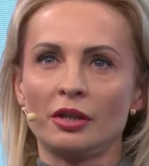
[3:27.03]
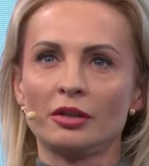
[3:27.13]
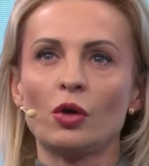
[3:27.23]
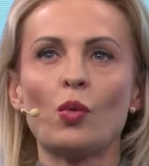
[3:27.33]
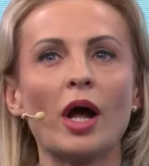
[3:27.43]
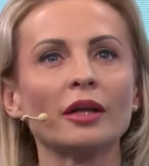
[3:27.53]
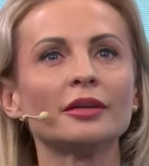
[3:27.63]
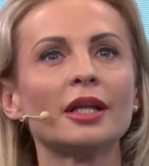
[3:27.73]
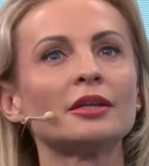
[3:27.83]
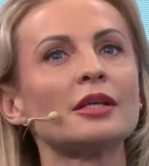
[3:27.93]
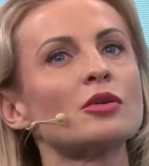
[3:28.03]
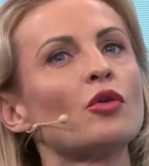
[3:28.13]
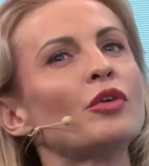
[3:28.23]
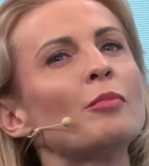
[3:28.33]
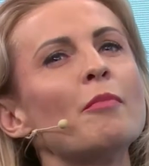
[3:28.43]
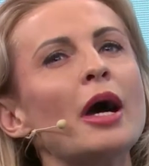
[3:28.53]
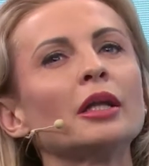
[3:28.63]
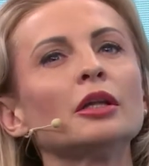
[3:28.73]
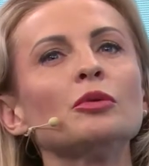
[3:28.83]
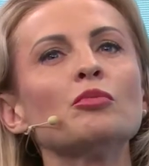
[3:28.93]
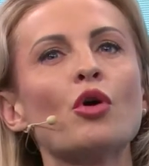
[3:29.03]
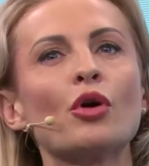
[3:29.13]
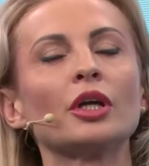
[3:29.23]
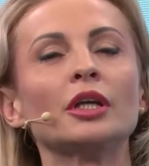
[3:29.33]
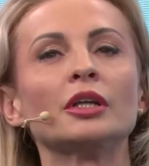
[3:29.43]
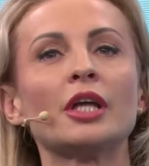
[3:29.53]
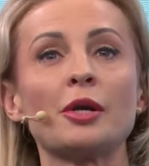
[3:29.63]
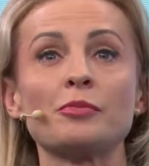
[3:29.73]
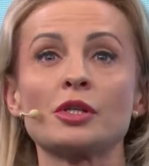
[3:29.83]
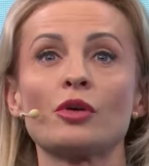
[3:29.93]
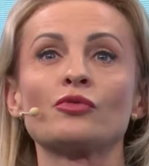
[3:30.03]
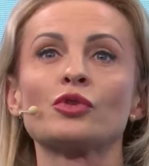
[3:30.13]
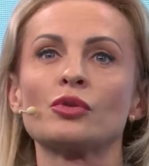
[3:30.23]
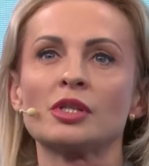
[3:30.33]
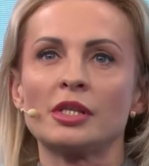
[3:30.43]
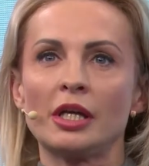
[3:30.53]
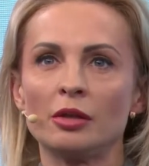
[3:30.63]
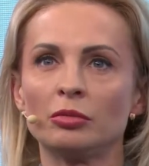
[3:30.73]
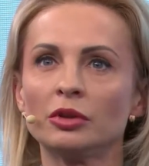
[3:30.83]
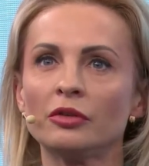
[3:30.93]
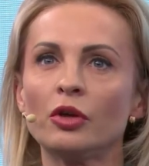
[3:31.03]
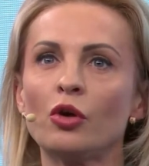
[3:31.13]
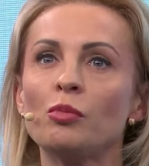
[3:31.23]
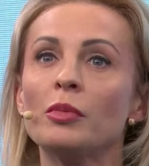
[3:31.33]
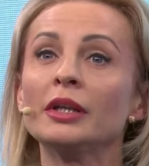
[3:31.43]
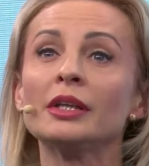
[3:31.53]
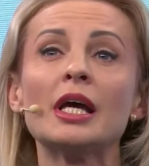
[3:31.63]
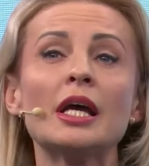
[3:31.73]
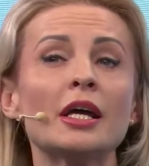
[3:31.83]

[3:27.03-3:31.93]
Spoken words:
the one that does overmightily more in terms of sustainable development